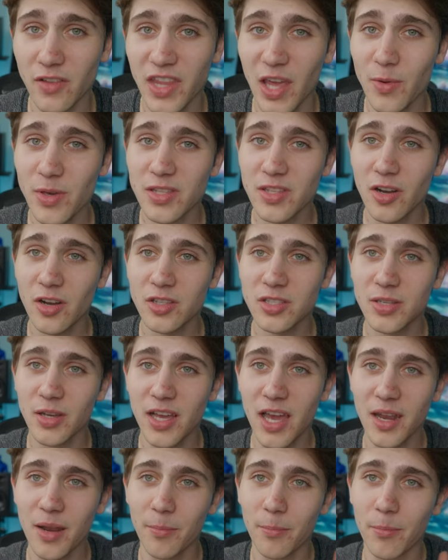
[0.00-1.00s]
Then we started to
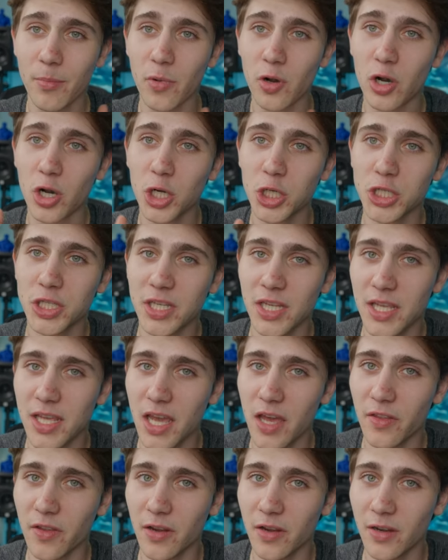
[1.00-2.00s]
kind of merge
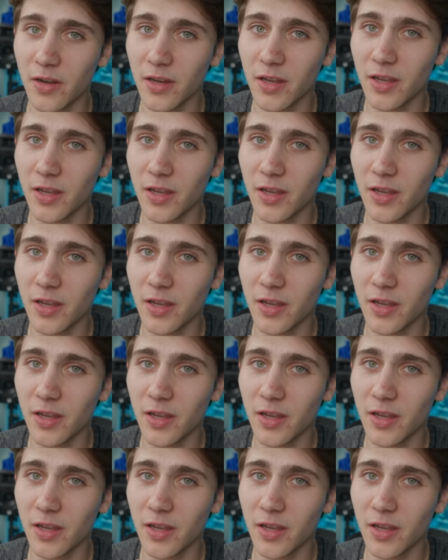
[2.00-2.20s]
together.